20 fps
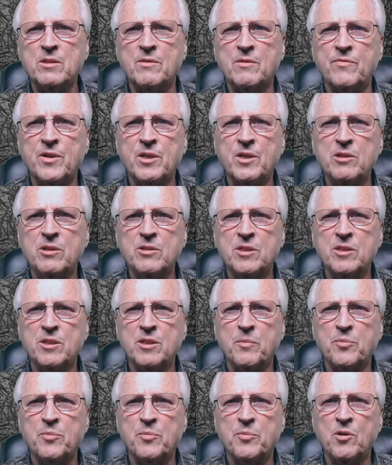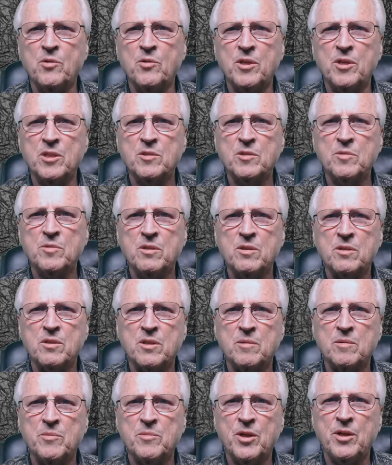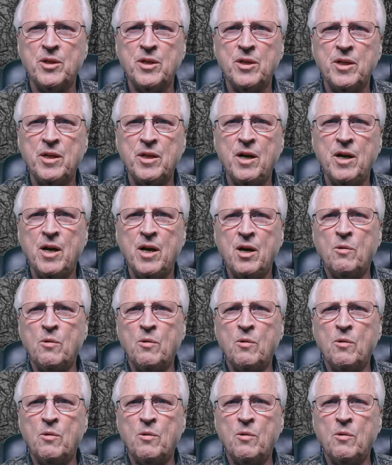and figures in the pro-Israel community